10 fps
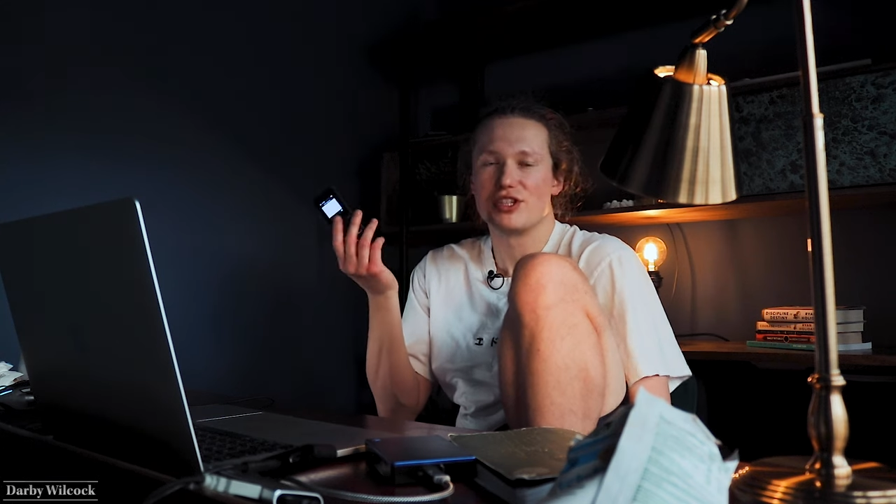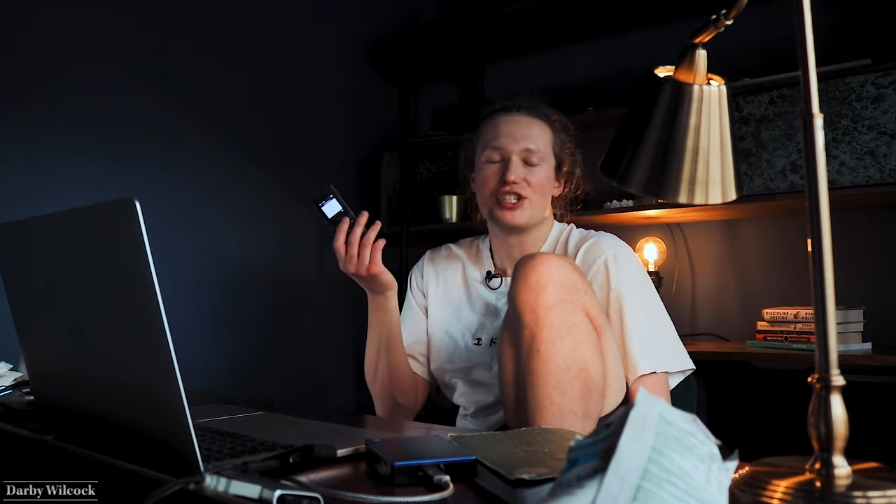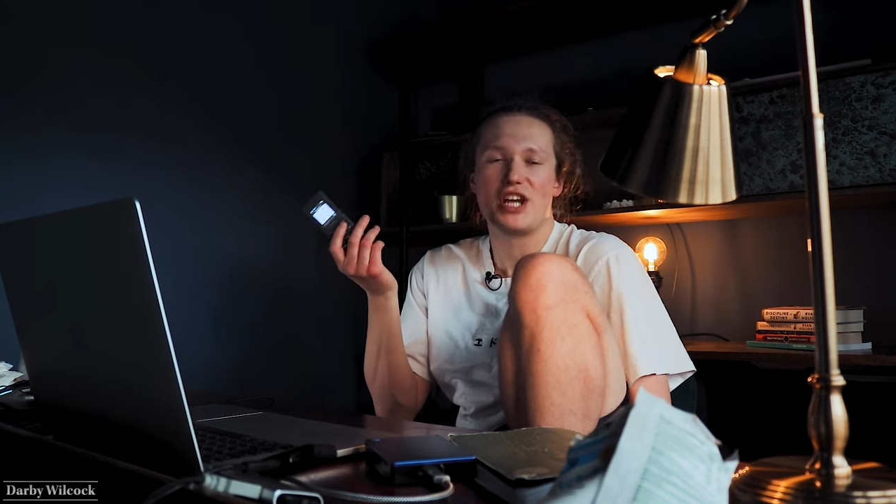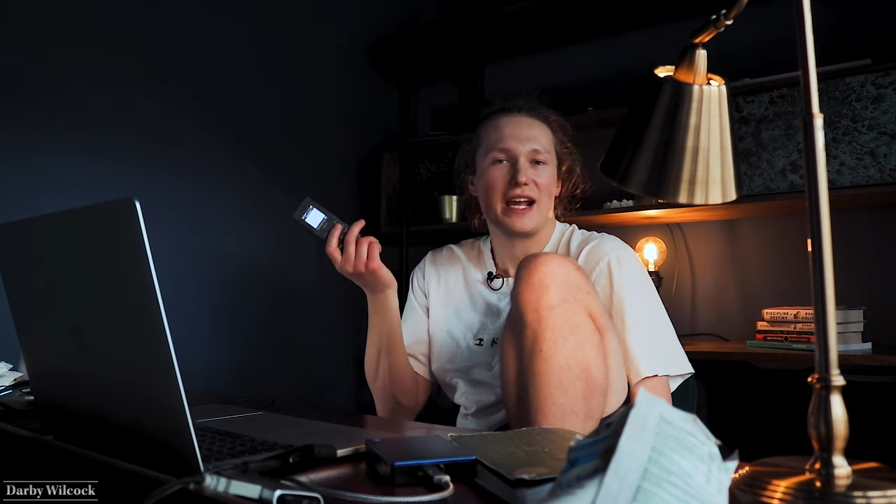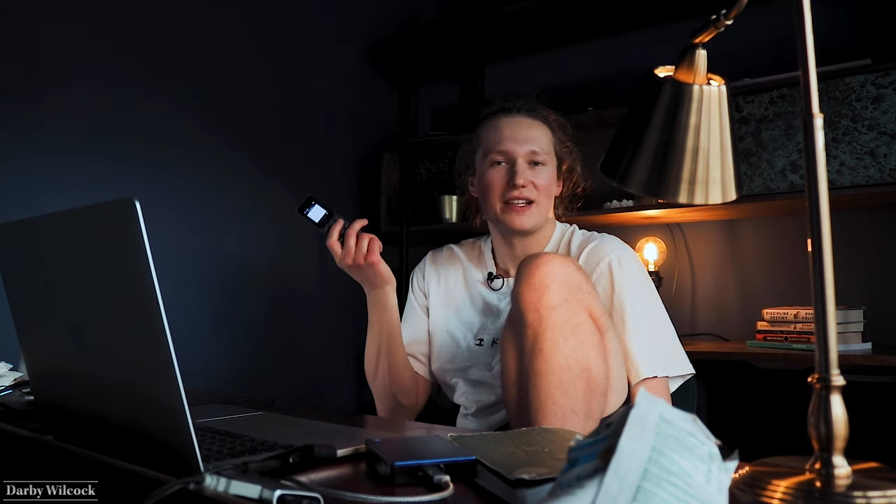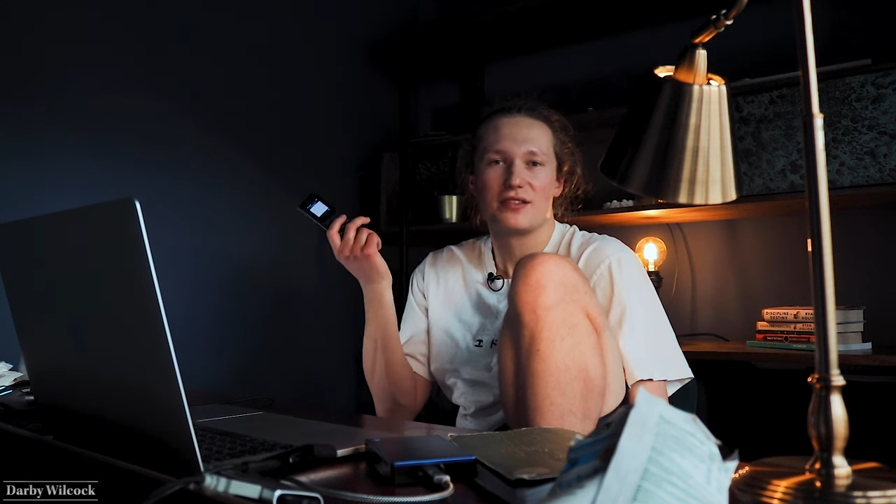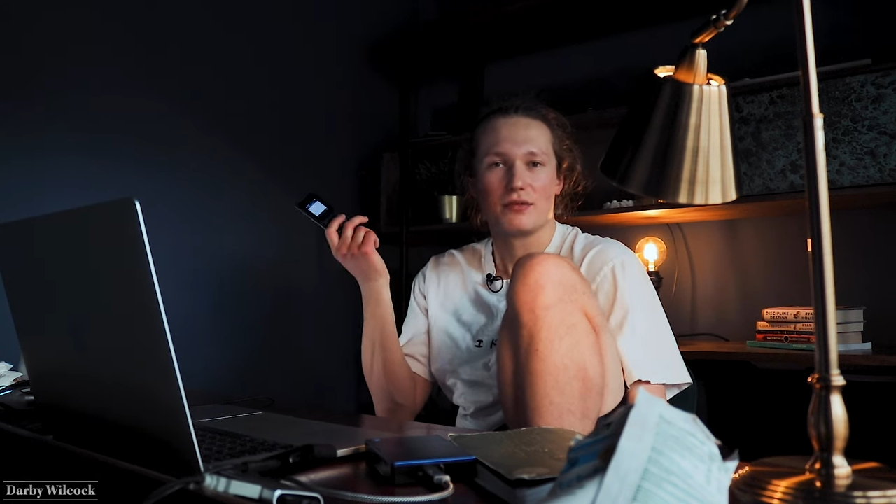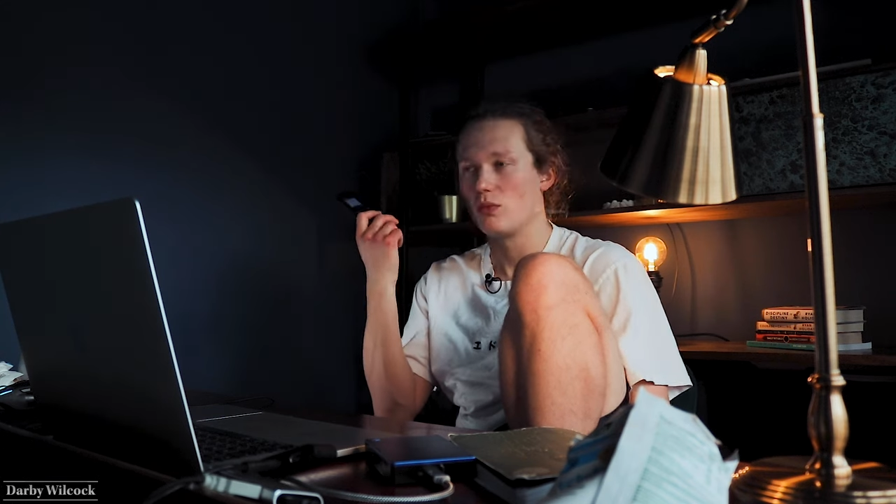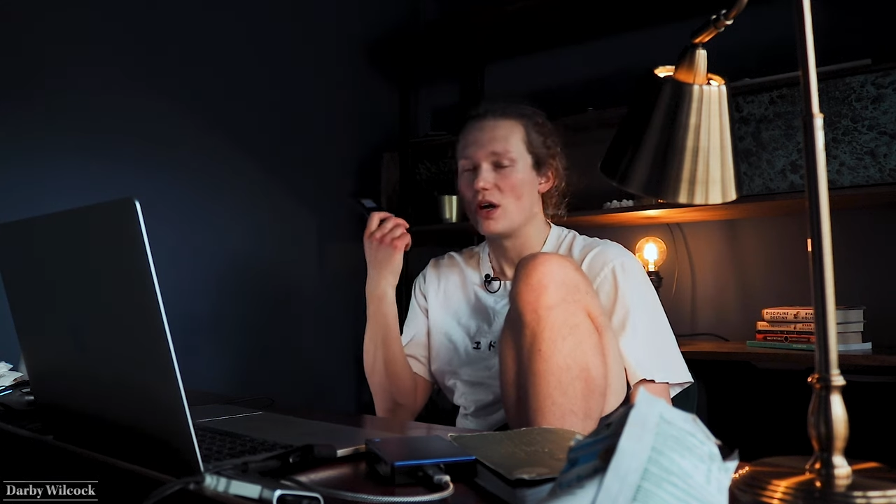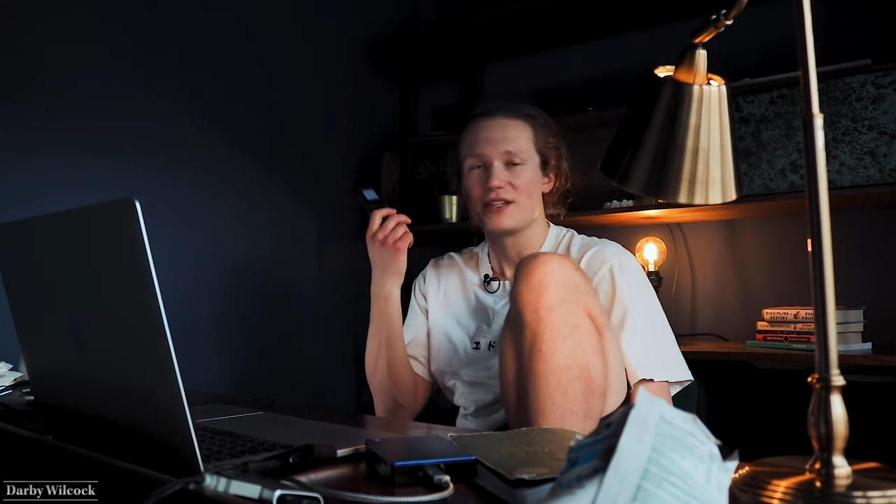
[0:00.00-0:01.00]
reject
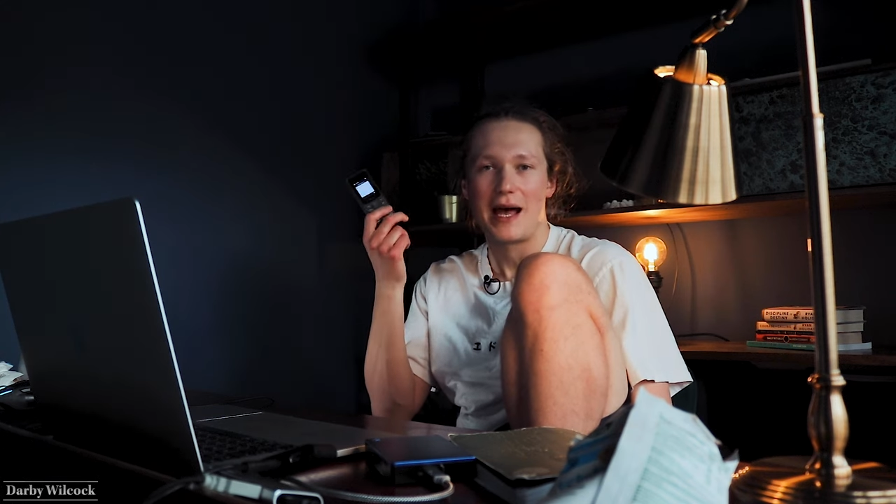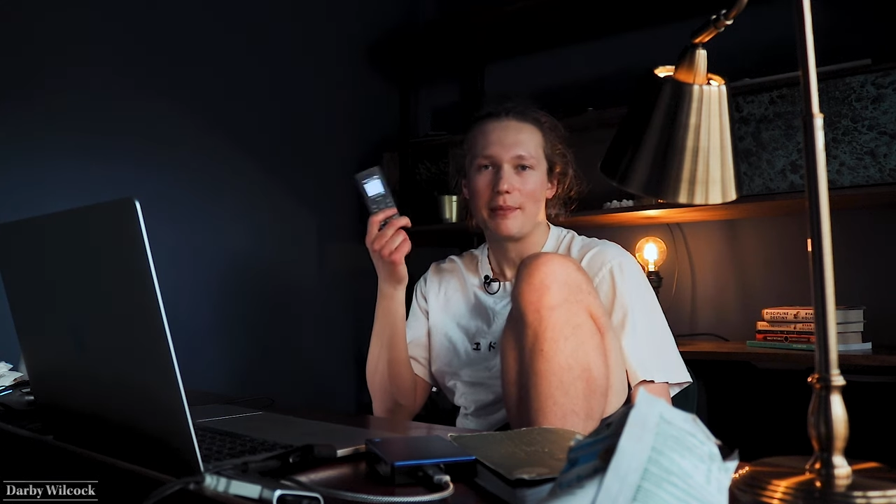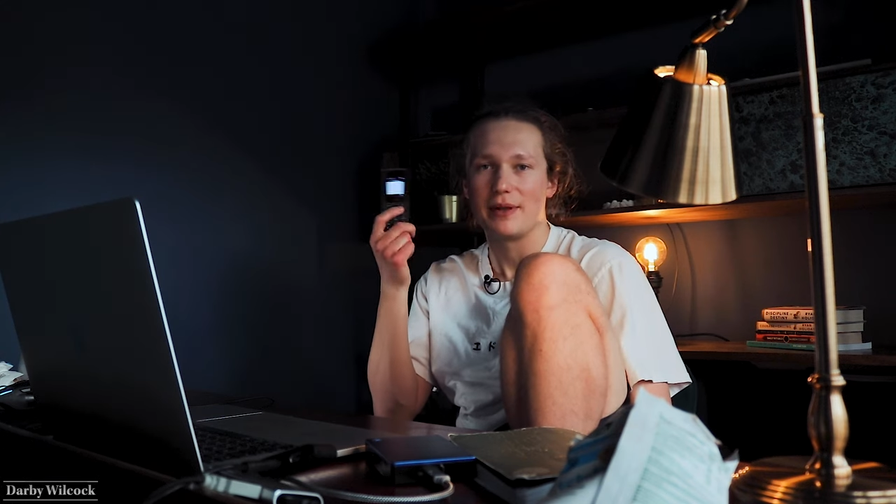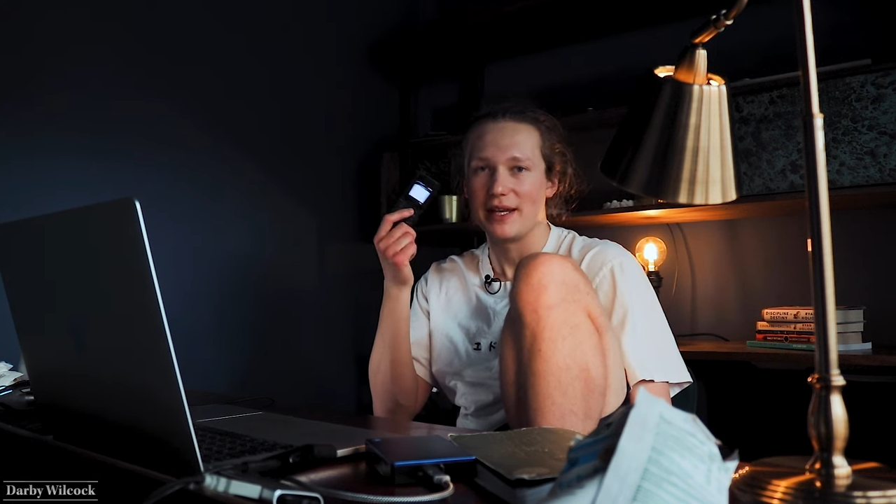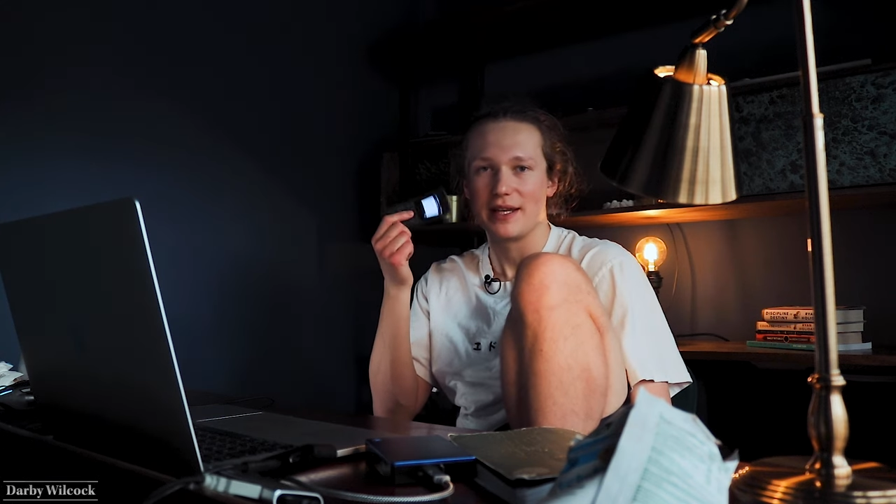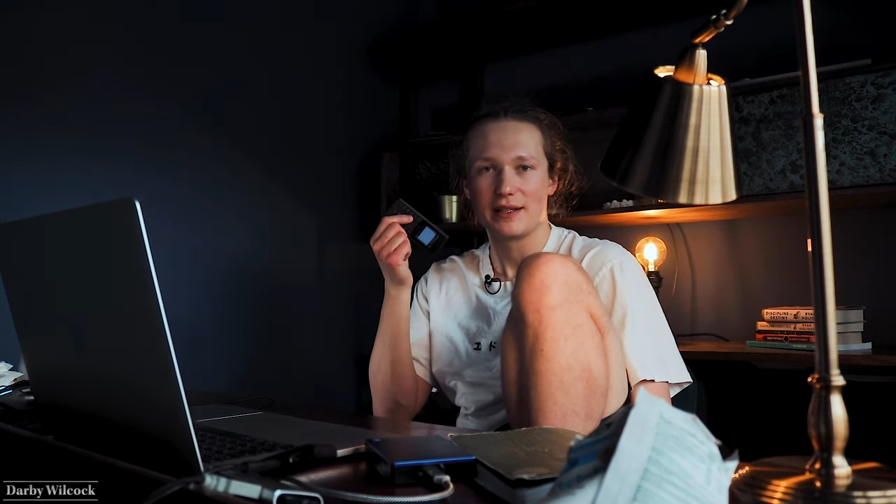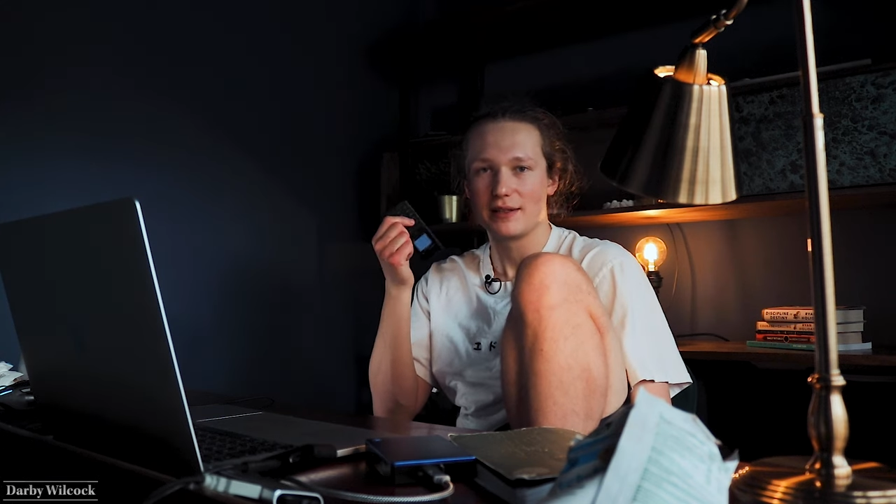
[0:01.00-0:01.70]
what's happening.